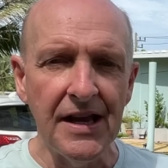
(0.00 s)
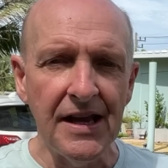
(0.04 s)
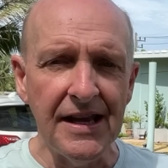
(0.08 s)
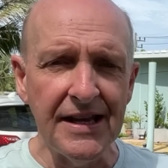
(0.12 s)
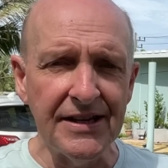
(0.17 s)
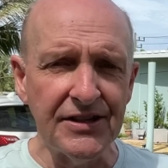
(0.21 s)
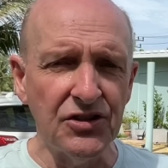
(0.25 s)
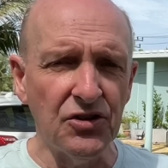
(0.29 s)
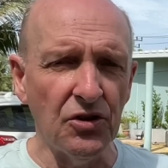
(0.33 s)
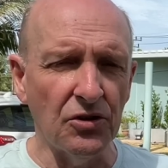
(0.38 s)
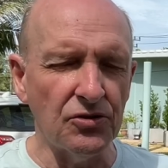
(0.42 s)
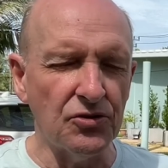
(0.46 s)

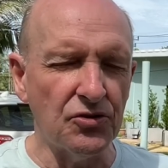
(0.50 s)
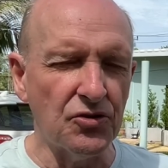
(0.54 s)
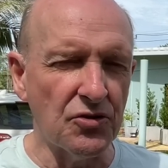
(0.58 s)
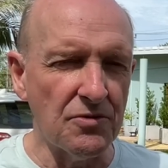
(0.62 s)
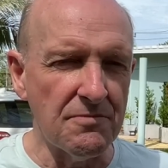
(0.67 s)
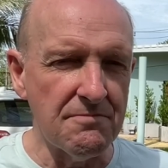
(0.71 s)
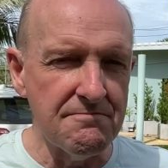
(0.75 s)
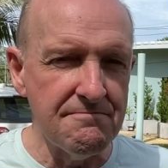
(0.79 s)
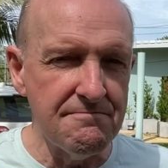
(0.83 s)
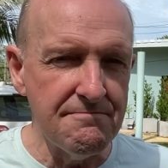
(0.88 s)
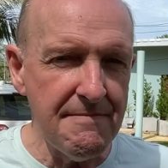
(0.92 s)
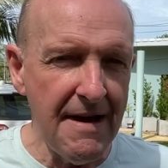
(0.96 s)
It's got
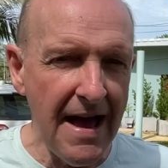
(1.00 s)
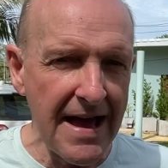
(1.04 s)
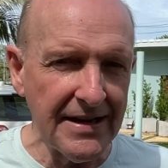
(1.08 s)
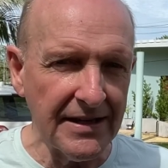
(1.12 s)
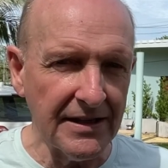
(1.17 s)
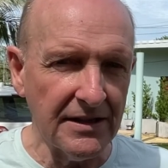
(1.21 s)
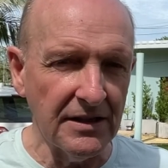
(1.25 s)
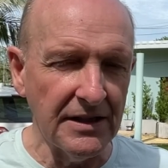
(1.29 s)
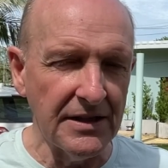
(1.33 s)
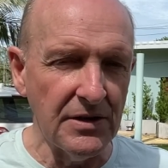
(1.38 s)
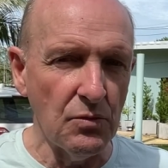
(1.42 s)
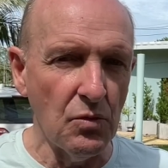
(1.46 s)

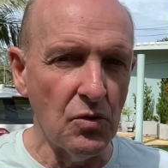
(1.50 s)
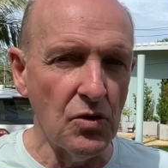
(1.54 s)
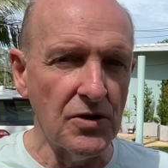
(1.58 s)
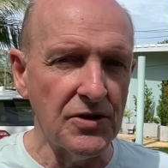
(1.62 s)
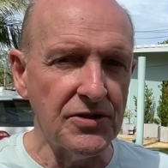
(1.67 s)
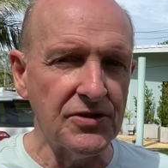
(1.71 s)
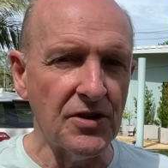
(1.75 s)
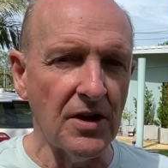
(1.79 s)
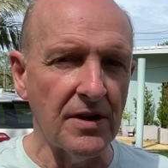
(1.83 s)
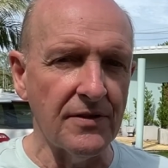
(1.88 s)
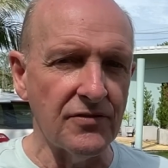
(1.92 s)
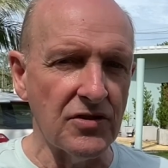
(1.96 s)
dramatically
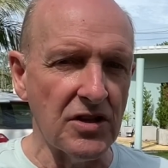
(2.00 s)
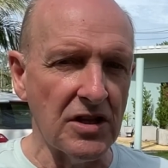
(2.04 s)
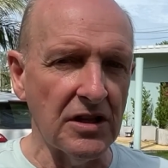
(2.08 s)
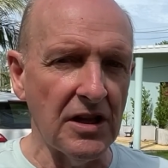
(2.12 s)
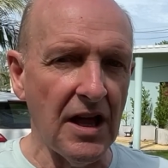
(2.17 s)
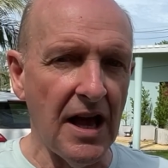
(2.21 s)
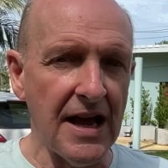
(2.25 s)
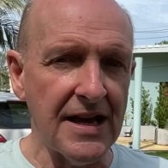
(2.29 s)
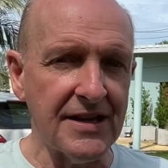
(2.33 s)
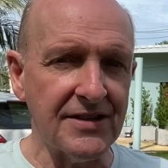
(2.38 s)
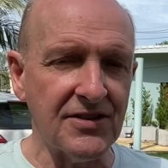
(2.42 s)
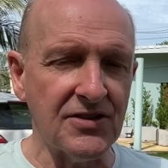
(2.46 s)
worse over the
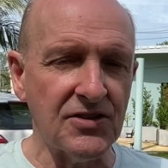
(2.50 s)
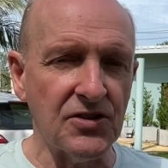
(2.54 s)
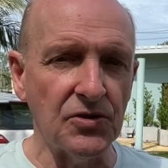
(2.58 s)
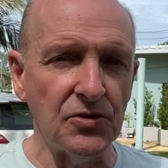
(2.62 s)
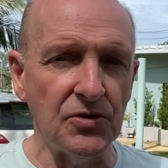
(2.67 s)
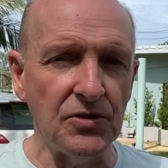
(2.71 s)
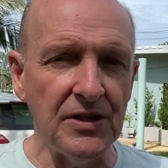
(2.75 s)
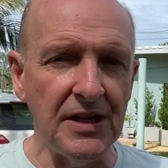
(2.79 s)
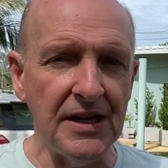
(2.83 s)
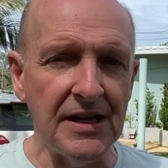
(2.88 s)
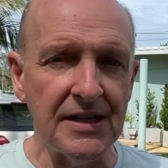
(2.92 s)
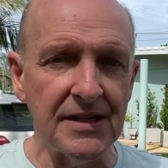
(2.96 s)
last 2
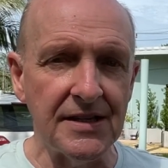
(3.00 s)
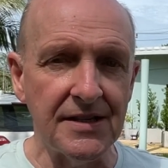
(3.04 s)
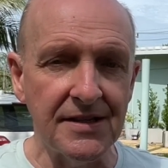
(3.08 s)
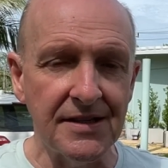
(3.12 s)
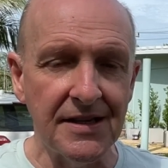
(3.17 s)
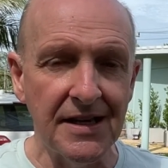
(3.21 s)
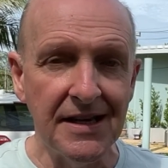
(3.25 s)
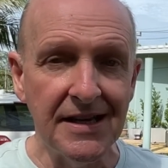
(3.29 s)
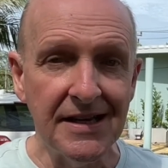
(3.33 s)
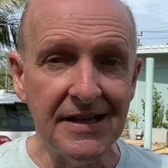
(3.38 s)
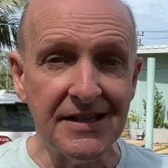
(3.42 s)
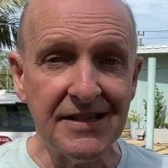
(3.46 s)
years,
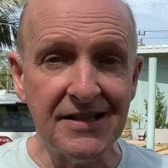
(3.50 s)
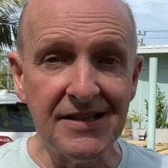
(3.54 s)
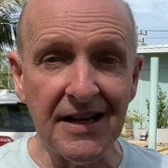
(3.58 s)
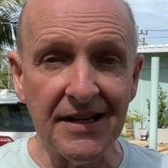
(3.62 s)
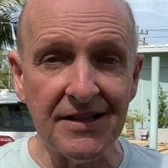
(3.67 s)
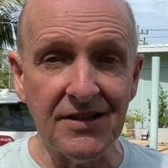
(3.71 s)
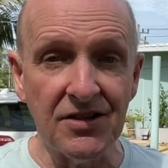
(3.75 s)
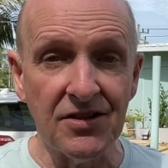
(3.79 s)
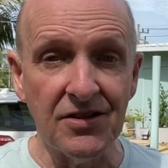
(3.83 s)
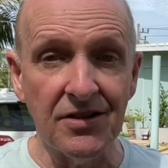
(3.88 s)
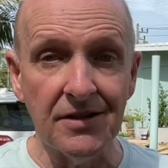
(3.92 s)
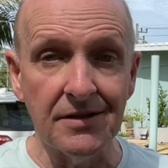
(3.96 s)

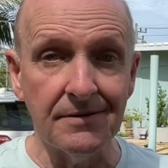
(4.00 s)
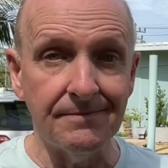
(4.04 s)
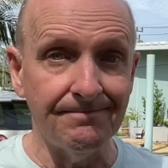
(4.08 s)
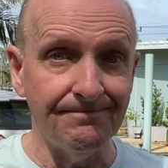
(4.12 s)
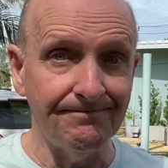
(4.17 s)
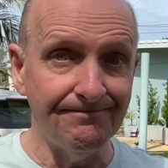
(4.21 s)
such that